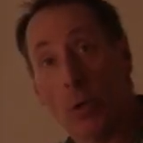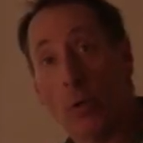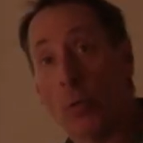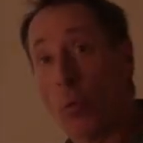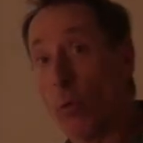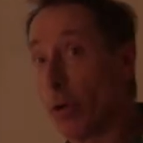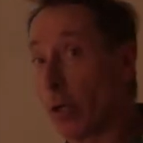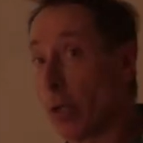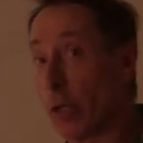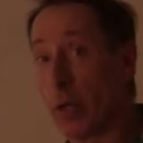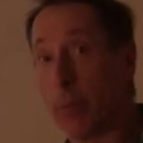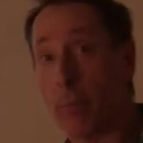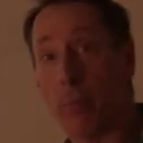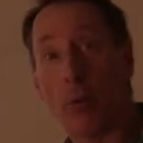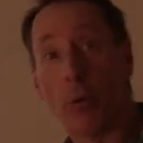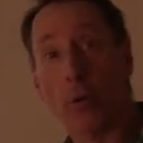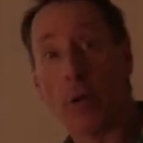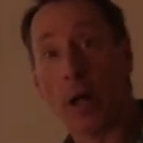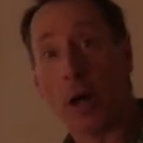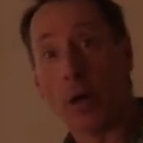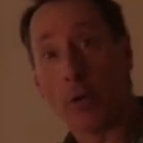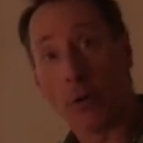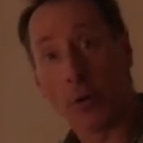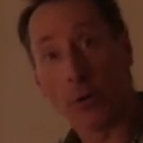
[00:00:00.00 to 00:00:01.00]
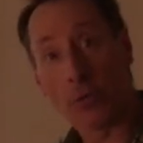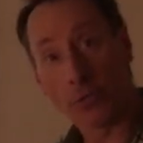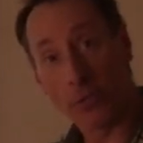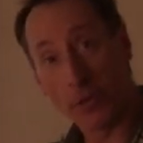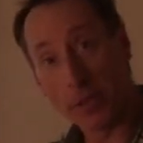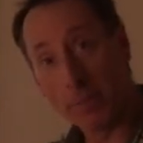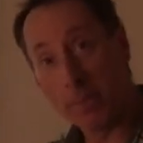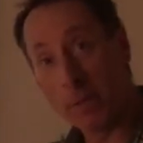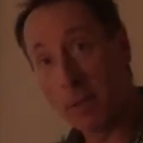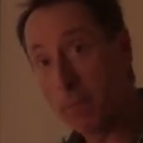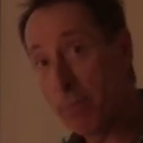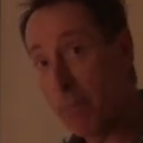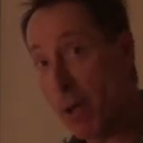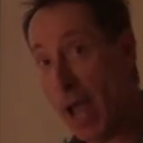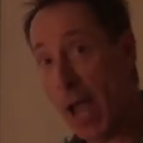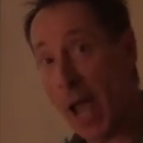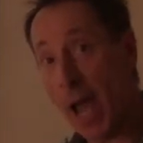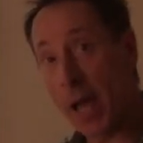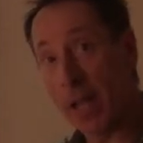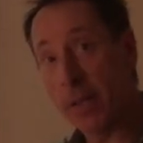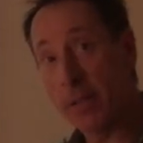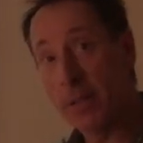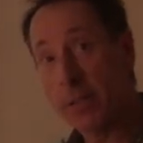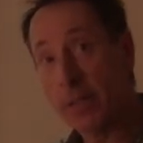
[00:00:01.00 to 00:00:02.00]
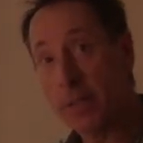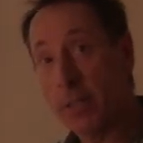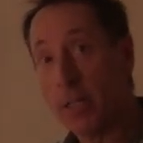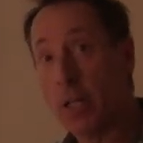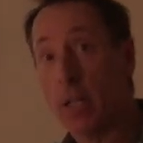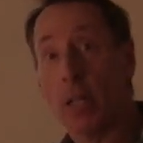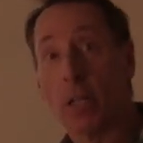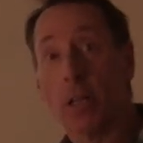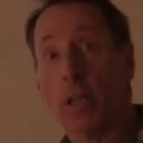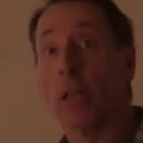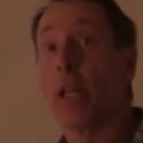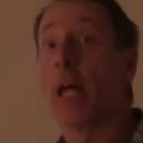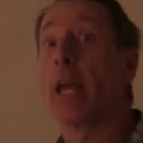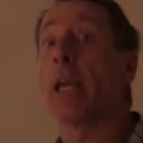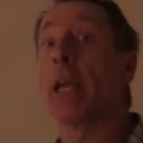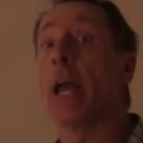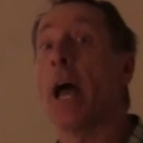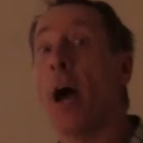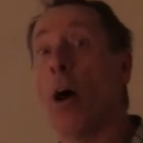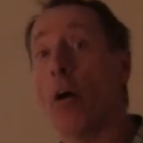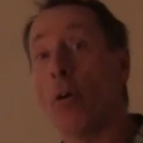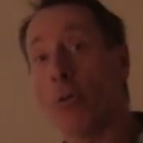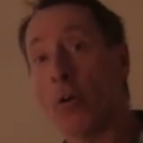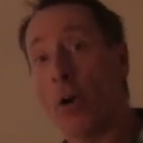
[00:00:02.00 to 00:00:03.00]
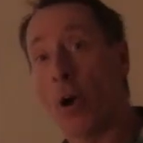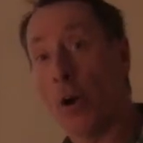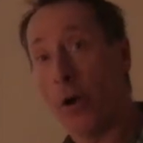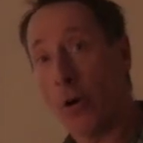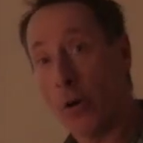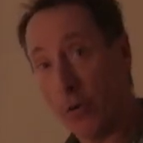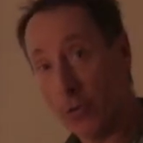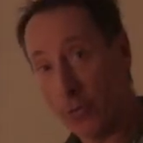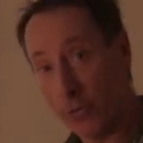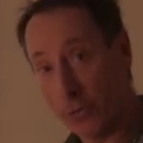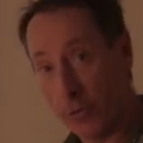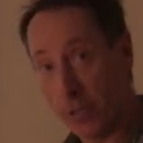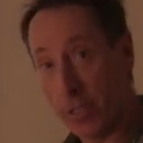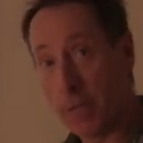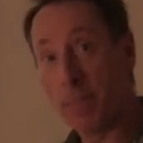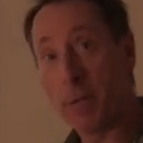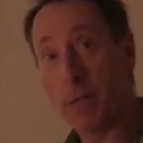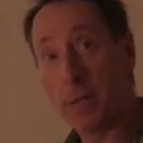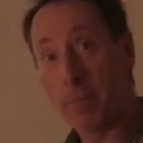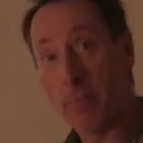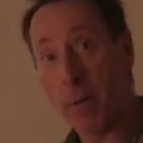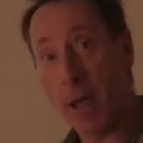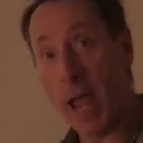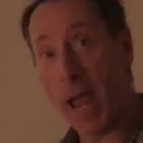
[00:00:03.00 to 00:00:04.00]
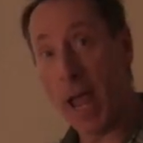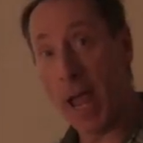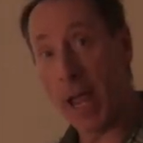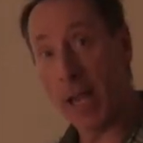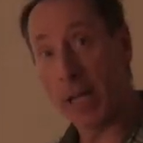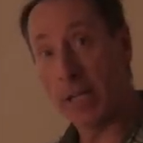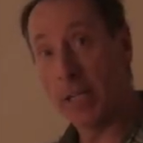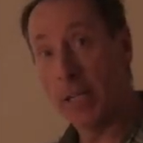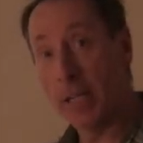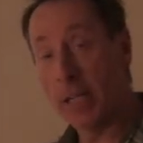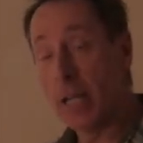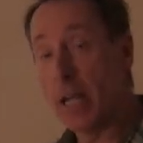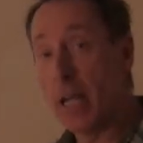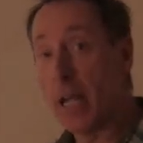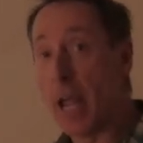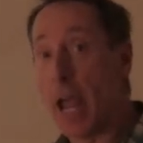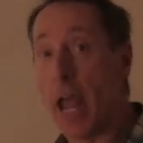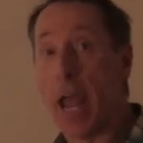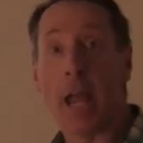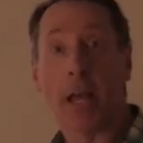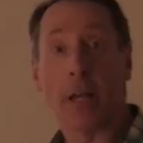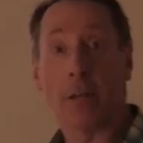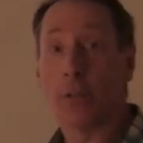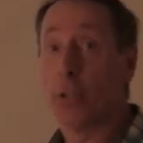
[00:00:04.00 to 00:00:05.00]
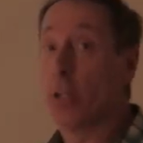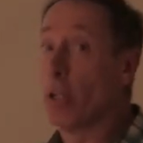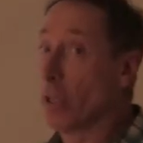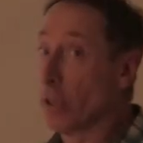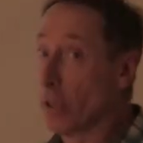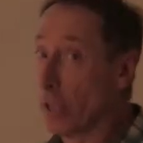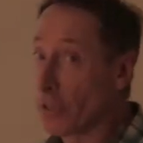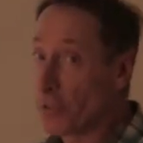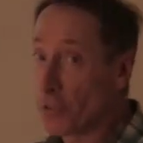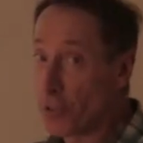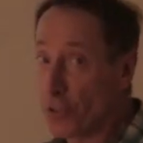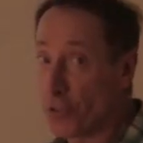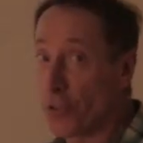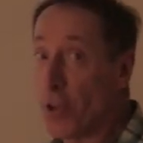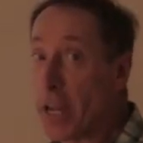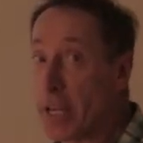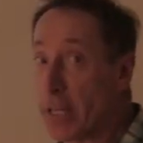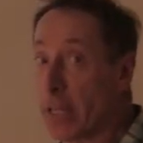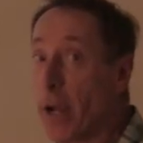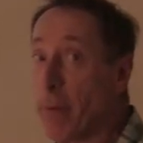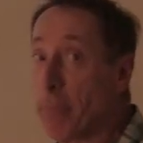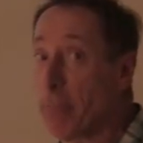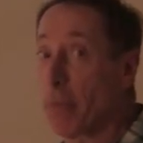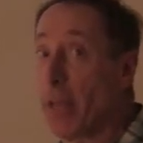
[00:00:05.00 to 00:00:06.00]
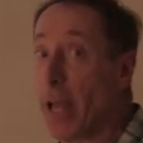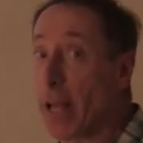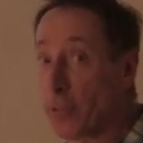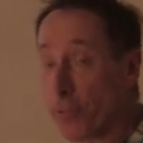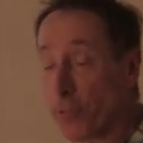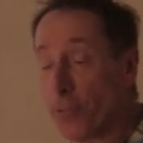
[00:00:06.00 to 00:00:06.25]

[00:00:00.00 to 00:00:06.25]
We're going to put out our sleeping pad, lay out our sleeping bag, and let's shake up that